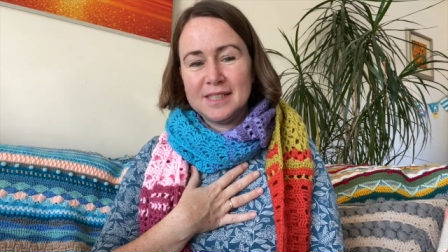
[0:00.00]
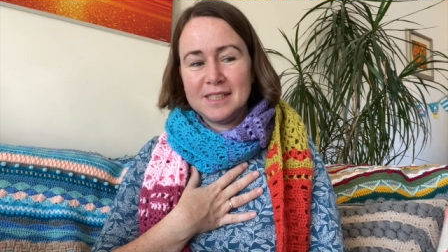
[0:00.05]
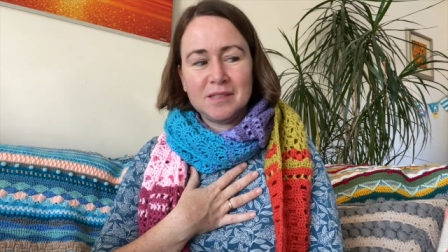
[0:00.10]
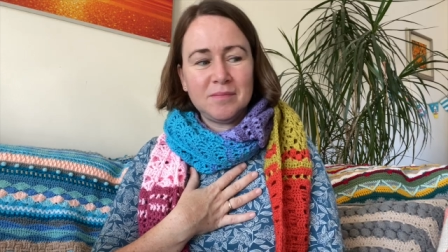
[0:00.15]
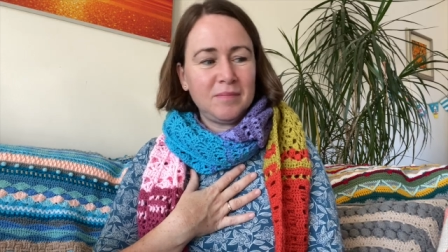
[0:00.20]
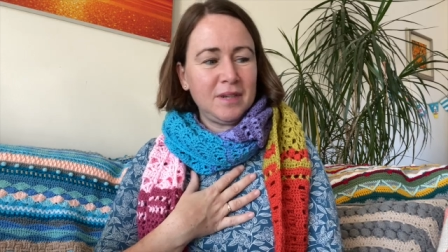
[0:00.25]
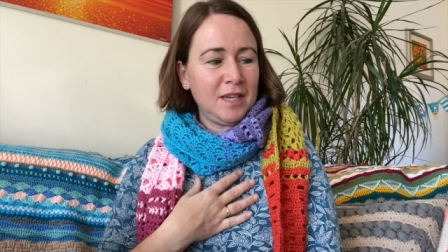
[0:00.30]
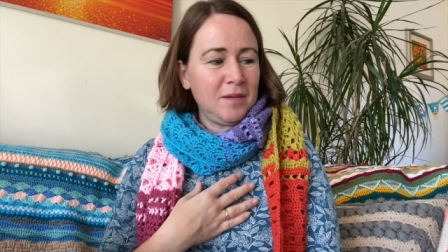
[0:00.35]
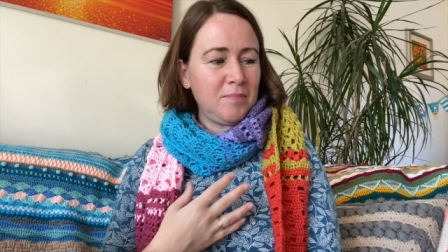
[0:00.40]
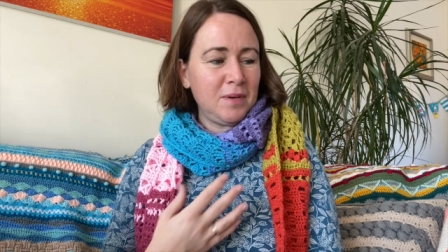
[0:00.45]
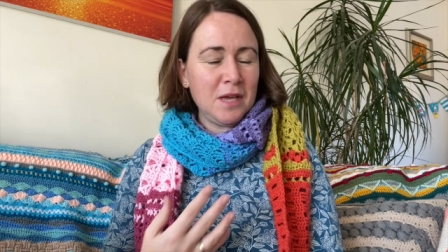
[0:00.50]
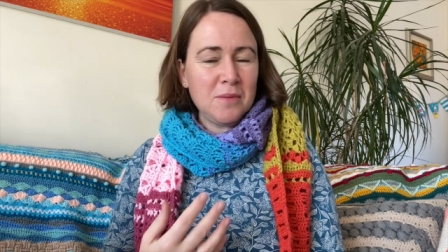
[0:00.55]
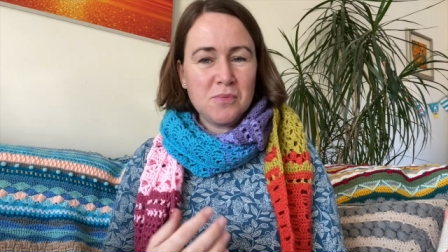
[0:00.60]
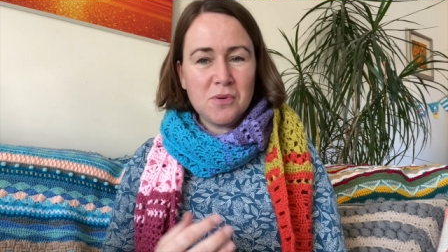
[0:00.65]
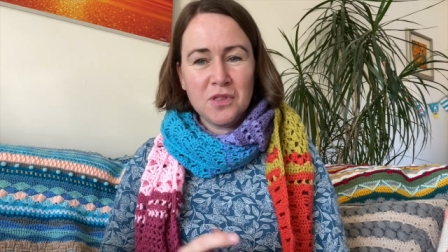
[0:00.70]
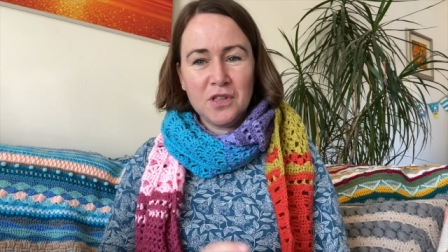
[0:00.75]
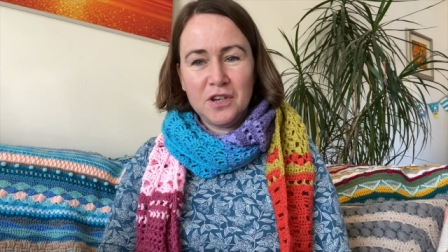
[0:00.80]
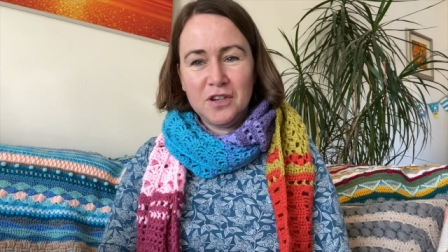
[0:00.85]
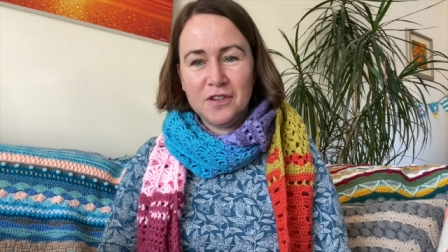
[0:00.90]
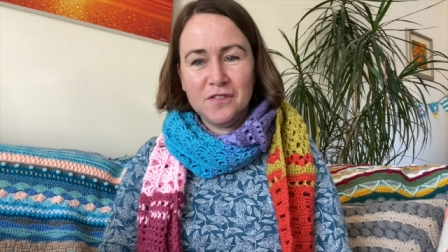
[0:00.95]
to me,
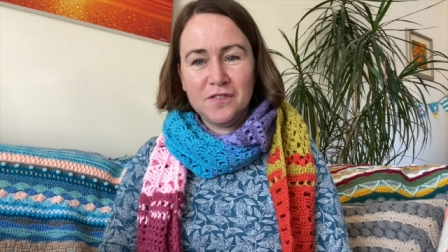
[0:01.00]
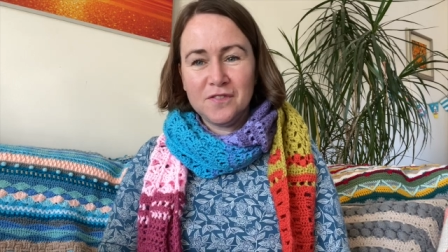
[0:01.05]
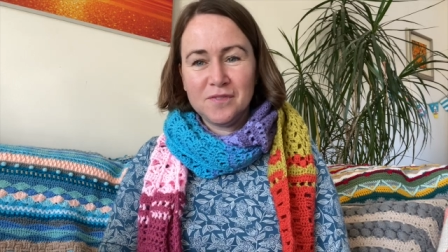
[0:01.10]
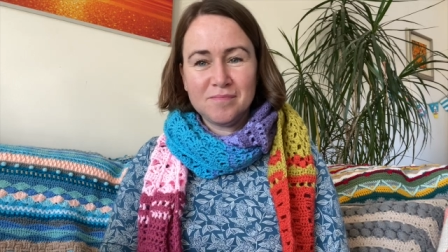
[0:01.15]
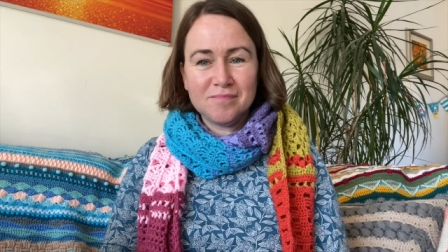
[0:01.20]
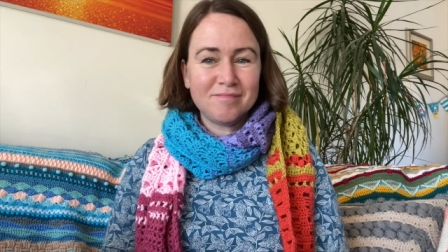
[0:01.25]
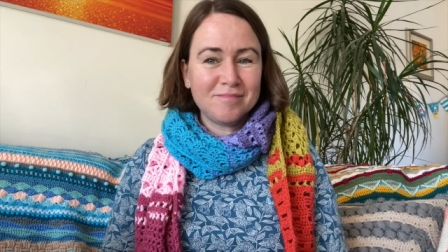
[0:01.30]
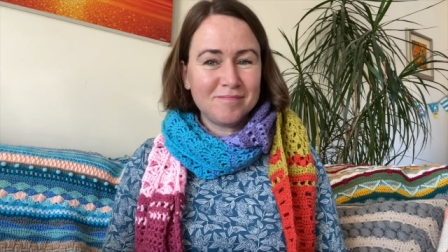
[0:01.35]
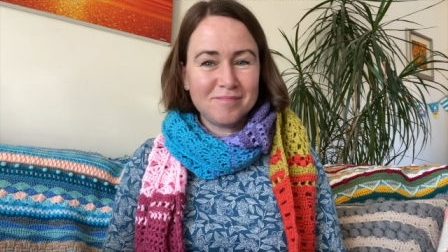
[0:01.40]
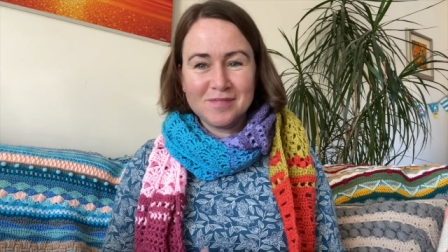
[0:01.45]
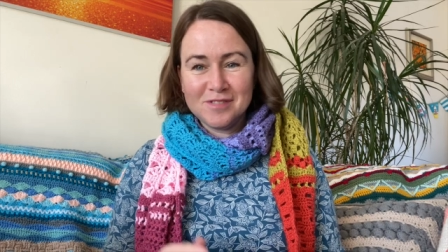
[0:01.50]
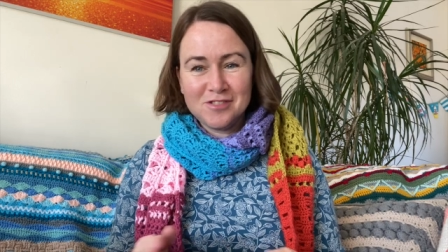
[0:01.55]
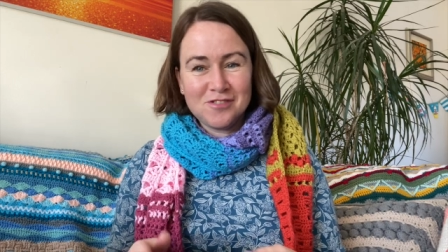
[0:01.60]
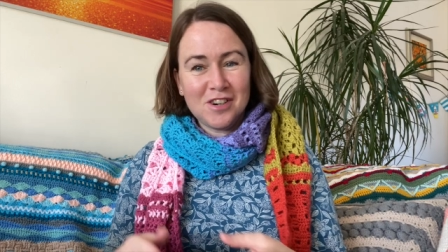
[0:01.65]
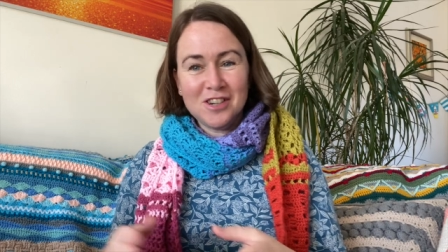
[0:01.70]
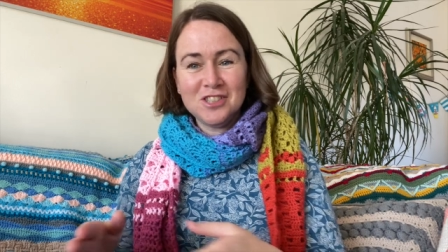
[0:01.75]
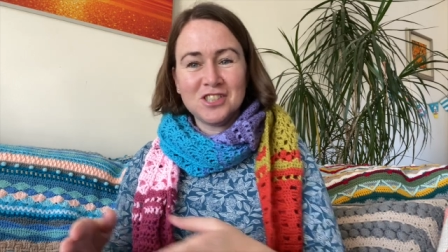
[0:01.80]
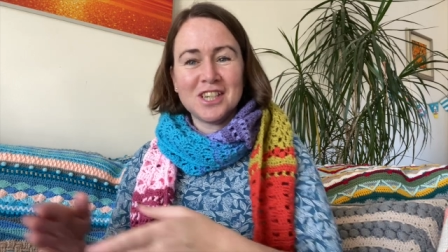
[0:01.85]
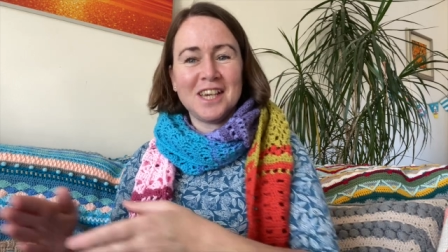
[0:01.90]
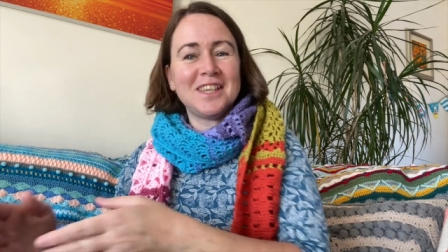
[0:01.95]
people that have
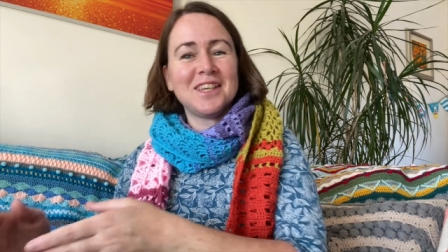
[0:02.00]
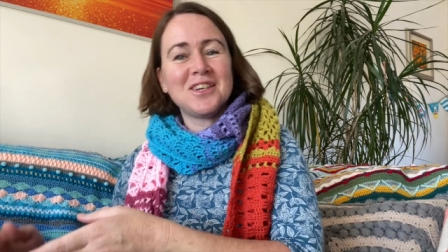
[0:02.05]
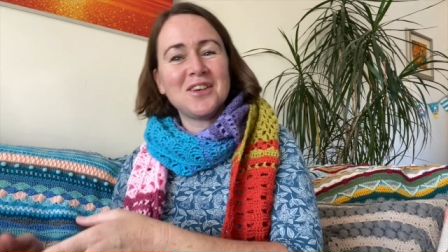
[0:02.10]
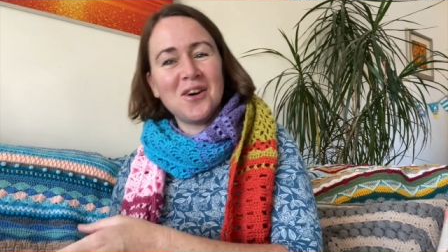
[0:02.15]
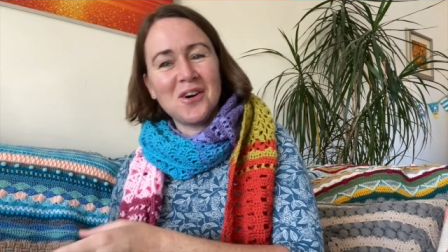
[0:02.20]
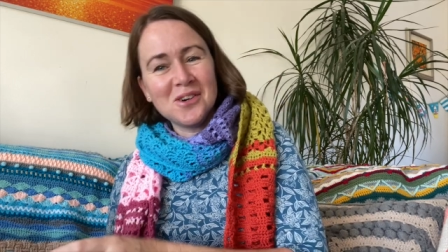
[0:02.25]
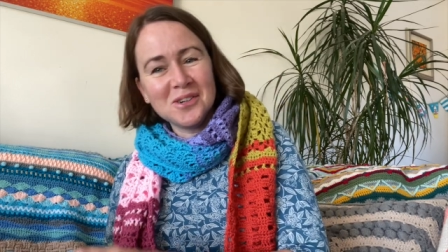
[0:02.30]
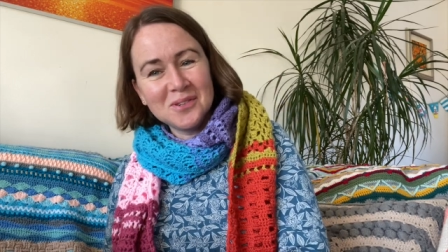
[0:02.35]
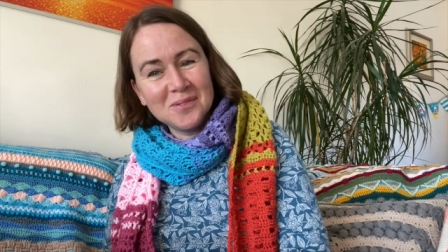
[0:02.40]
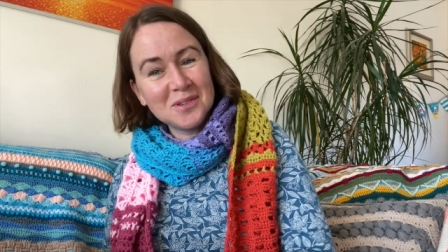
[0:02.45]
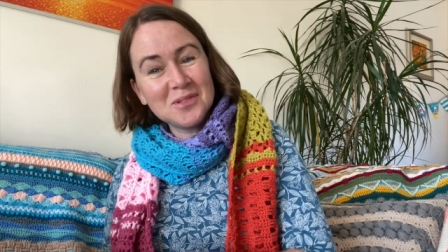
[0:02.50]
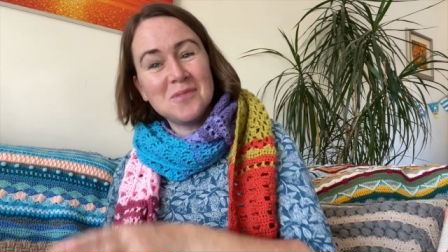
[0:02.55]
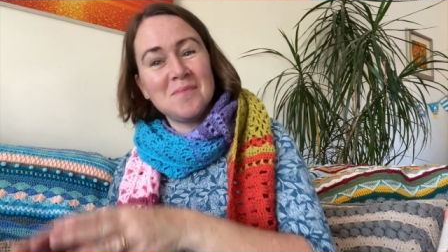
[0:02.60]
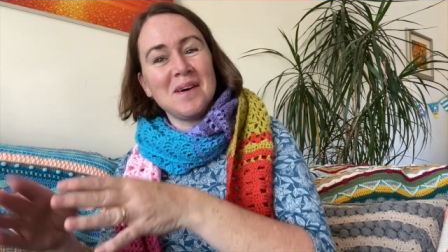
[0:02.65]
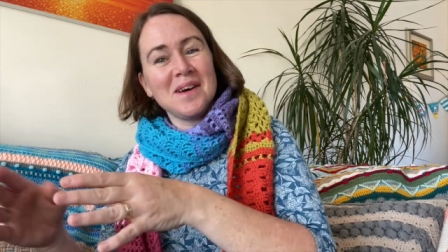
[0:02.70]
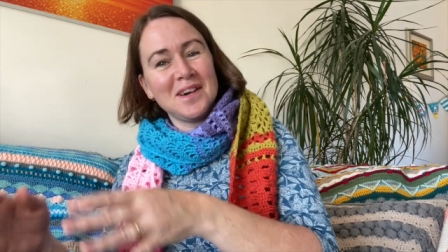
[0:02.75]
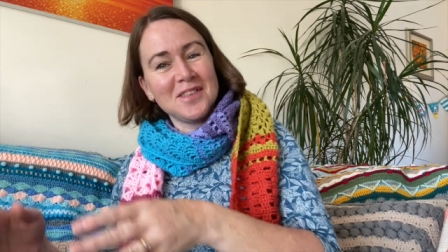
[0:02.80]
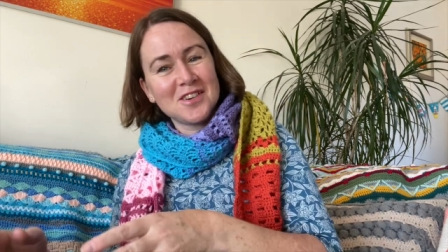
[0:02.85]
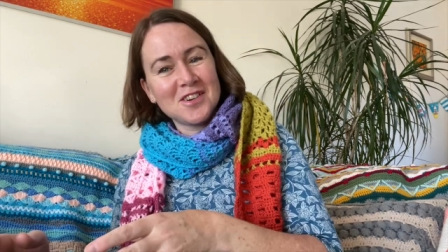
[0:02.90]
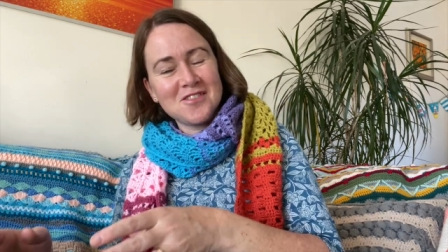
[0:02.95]
crocheted along with all
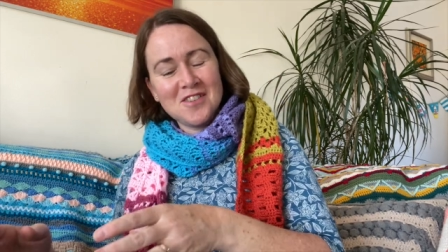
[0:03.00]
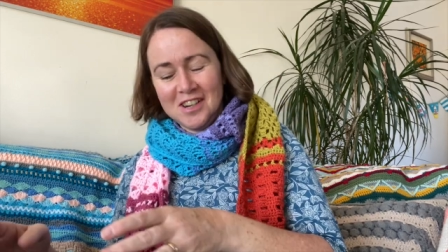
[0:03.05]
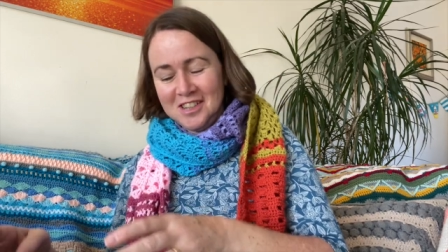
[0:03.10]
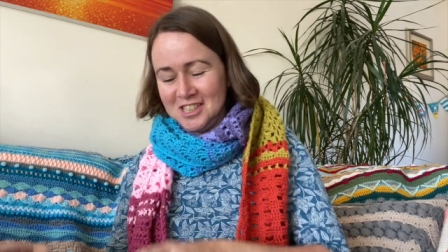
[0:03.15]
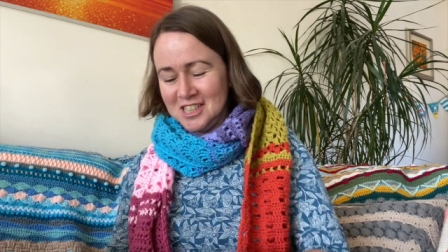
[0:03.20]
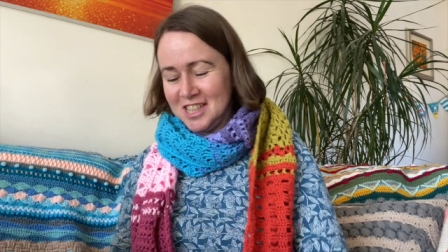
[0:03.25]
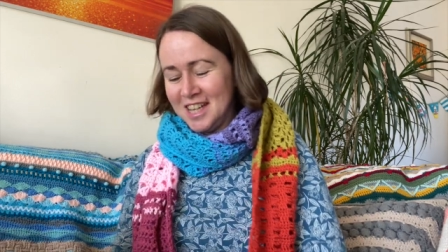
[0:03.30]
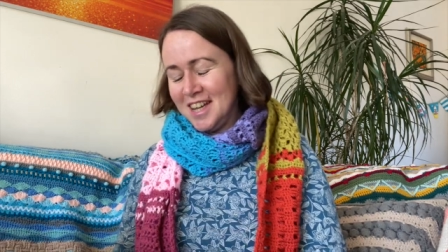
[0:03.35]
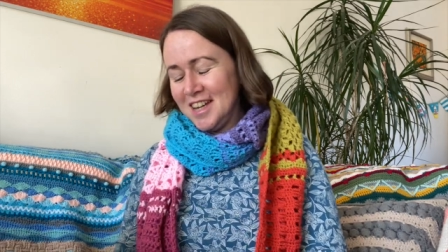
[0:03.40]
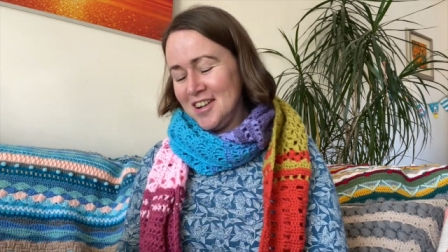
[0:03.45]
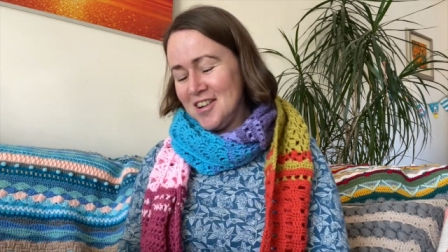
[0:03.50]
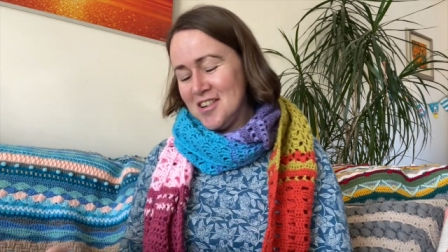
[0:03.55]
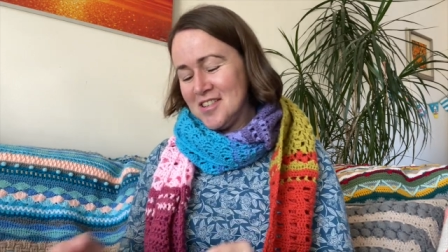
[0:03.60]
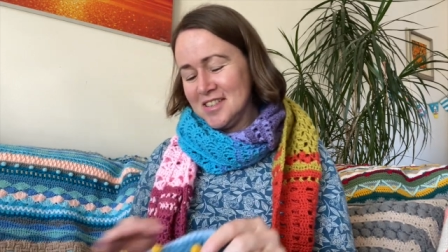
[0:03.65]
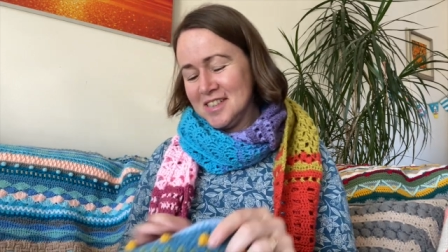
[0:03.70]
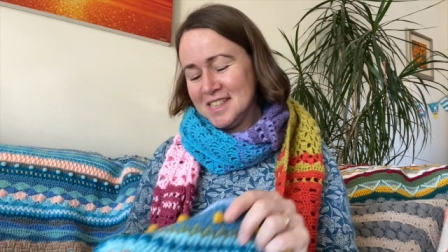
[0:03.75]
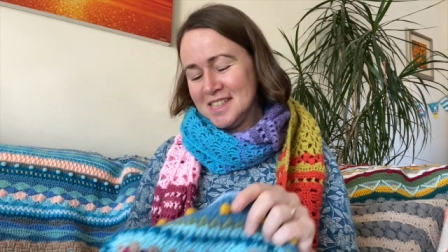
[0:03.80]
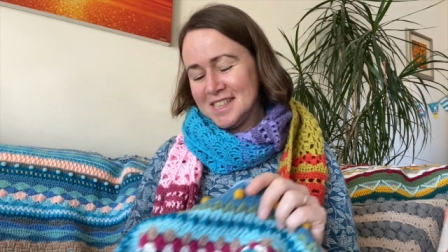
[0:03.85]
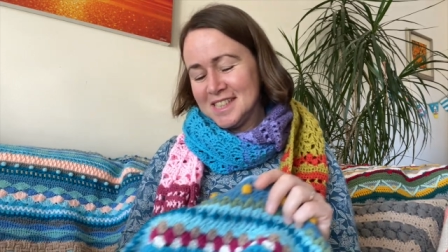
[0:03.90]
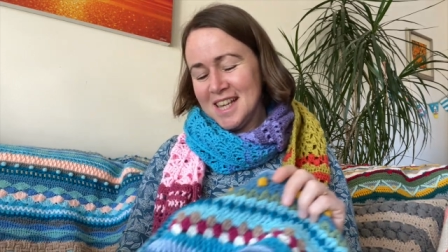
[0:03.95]
my other crochet
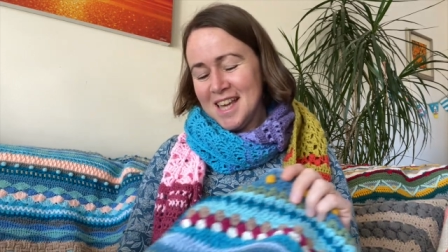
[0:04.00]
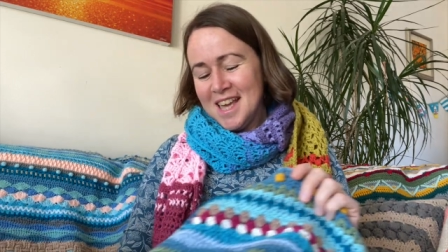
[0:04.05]
alongs.